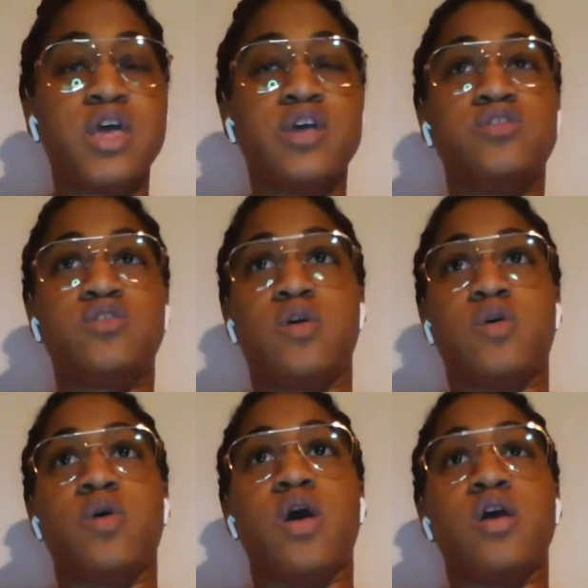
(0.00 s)

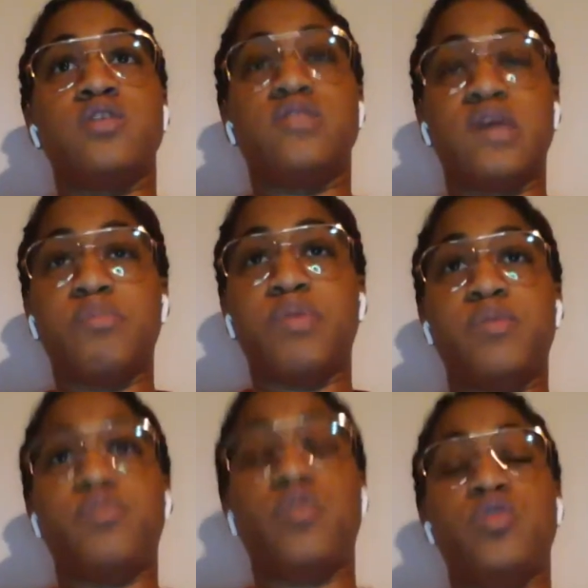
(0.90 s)
So some
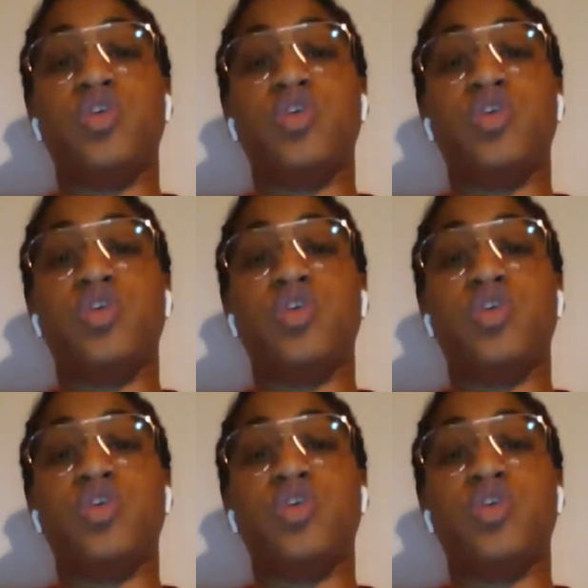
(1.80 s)
people,